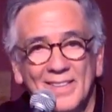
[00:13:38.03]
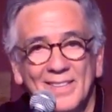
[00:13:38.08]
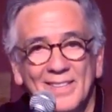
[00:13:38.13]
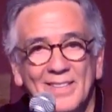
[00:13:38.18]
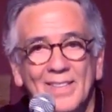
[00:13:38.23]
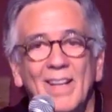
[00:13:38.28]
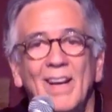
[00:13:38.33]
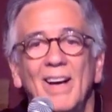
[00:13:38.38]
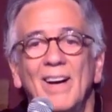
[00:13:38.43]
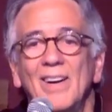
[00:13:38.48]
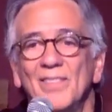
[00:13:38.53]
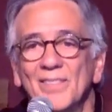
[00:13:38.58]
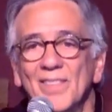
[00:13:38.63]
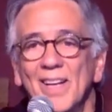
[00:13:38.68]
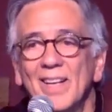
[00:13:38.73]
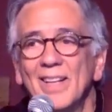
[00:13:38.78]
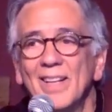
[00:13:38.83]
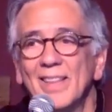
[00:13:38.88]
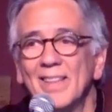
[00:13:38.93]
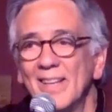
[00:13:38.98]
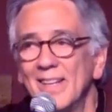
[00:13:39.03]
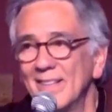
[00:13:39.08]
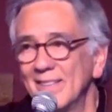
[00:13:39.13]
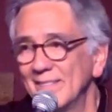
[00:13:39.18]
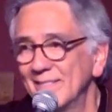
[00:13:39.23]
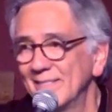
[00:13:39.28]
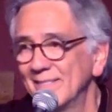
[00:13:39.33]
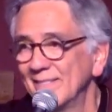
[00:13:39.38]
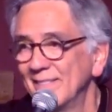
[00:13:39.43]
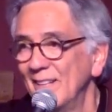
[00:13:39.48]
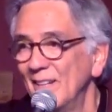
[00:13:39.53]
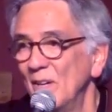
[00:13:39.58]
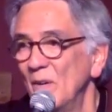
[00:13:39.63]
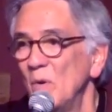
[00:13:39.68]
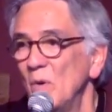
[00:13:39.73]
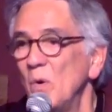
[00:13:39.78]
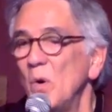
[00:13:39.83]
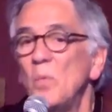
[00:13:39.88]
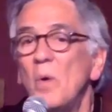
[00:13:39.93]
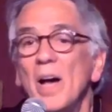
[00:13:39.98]
"No, not a thing."
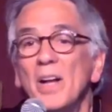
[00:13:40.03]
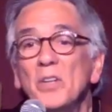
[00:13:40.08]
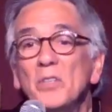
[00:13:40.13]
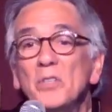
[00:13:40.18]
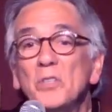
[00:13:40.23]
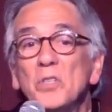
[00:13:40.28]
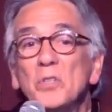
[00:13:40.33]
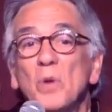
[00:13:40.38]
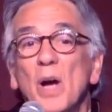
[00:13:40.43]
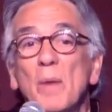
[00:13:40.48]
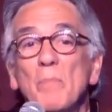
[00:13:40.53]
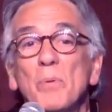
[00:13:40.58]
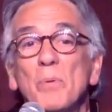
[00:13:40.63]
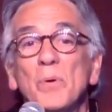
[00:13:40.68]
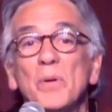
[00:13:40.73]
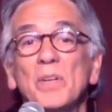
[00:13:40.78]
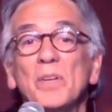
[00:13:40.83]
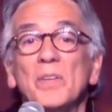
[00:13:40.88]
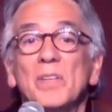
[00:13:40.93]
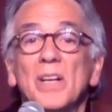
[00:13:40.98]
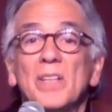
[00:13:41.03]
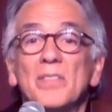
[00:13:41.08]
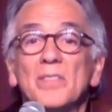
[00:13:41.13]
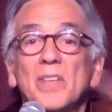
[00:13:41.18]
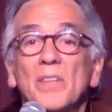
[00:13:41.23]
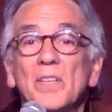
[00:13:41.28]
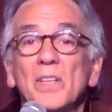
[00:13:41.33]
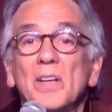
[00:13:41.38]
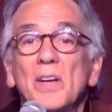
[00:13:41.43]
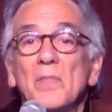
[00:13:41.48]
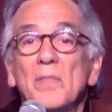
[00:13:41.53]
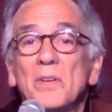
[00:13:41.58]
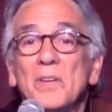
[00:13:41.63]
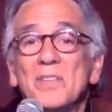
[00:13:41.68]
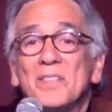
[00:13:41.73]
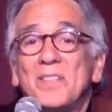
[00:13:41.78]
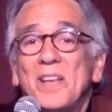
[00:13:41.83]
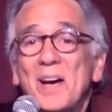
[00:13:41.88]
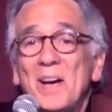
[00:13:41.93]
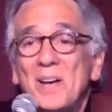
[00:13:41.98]
"Well, why don't you try putting your nets on the other
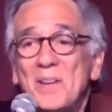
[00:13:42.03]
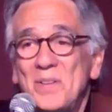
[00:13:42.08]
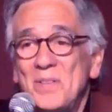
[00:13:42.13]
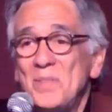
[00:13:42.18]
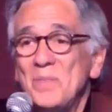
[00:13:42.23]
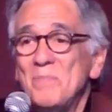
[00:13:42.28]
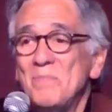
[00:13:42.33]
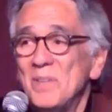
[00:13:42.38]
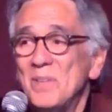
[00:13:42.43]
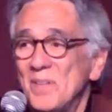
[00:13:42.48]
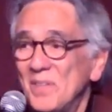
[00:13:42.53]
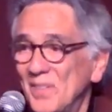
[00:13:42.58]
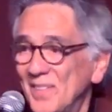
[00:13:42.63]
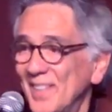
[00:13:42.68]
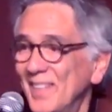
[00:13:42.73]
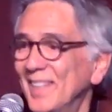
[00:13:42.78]
side of the boat?"